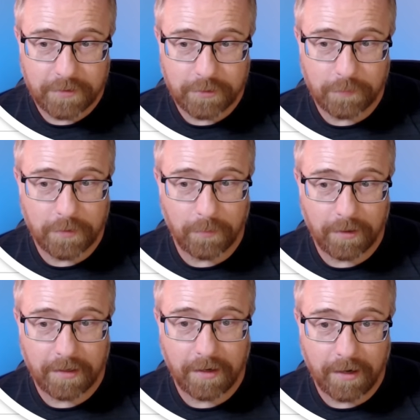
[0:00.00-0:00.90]
So if you
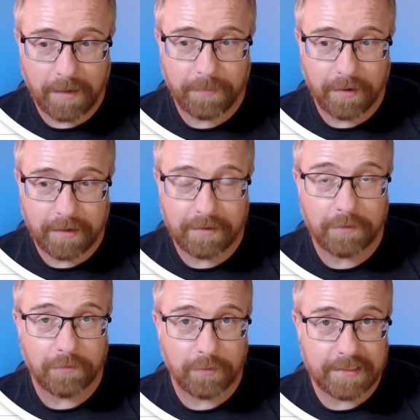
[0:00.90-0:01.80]
want to hop onto
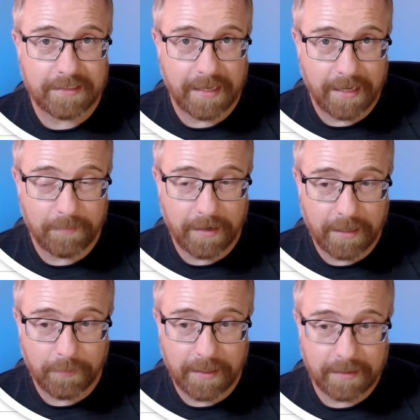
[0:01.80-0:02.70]
the free scan
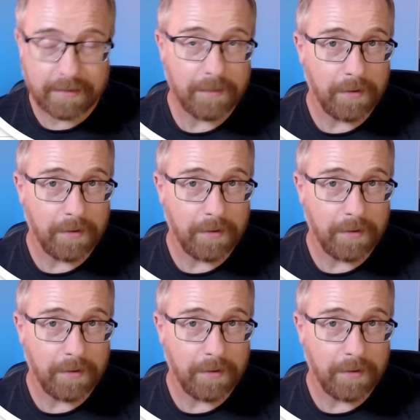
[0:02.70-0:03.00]
bandwagon,